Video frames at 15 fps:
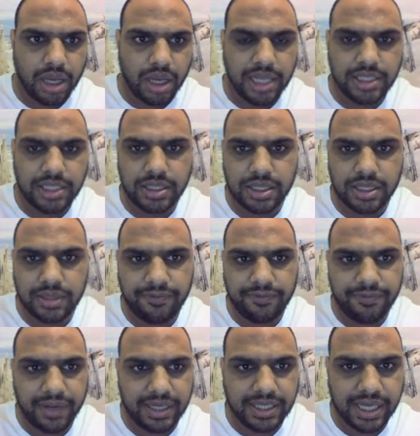That's
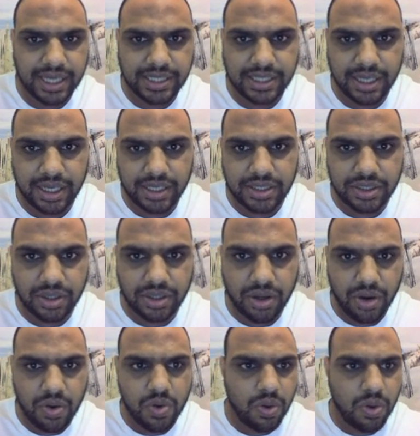fantastic.
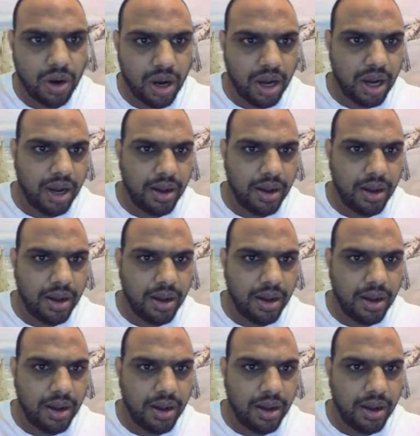So